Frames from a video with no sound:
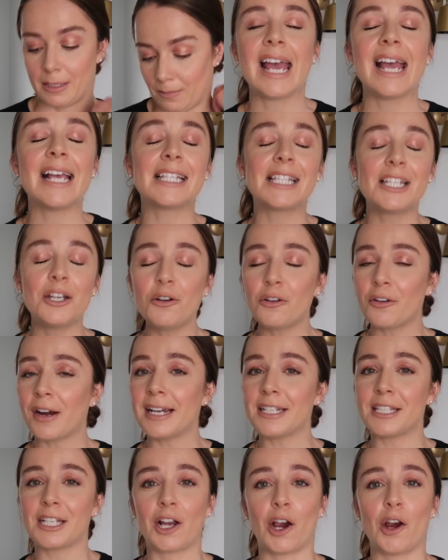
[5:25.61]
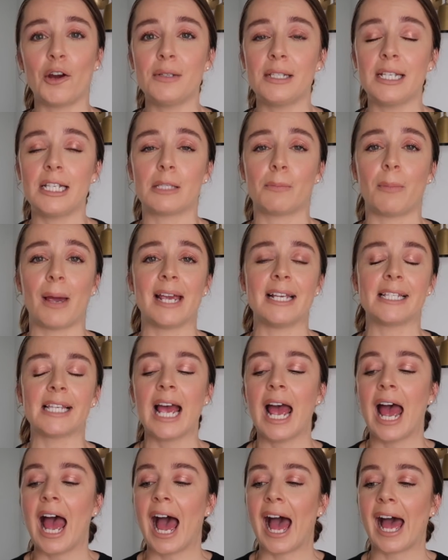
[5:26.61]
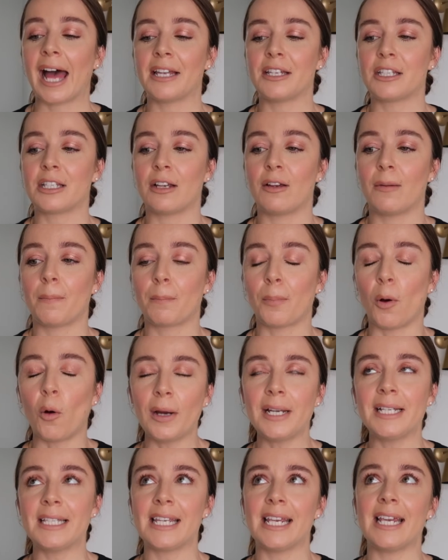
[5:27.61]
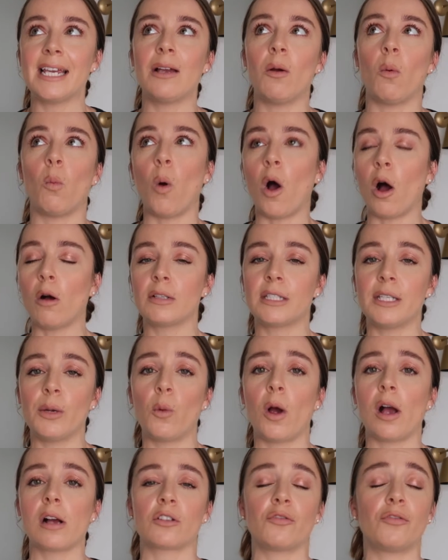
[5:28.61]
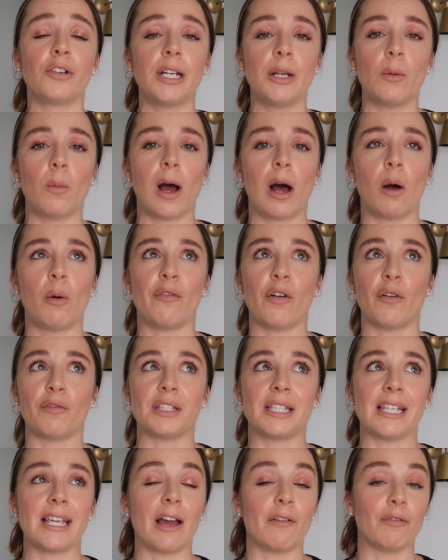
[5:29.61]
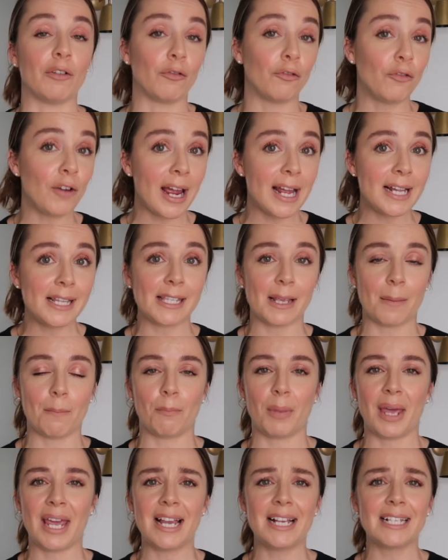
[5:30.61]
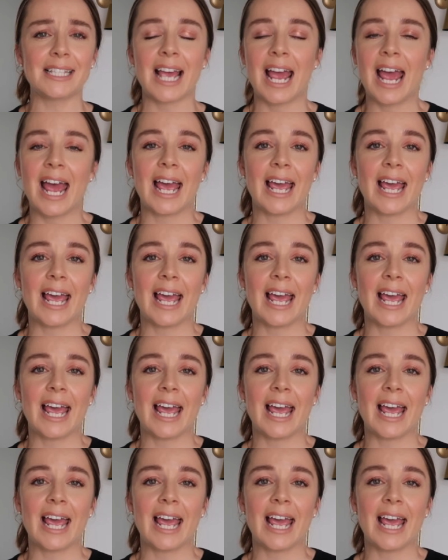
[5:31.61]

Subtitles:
It still creates a cozy space, and Pointing, whilst it works really well with obviously other reds and pinks,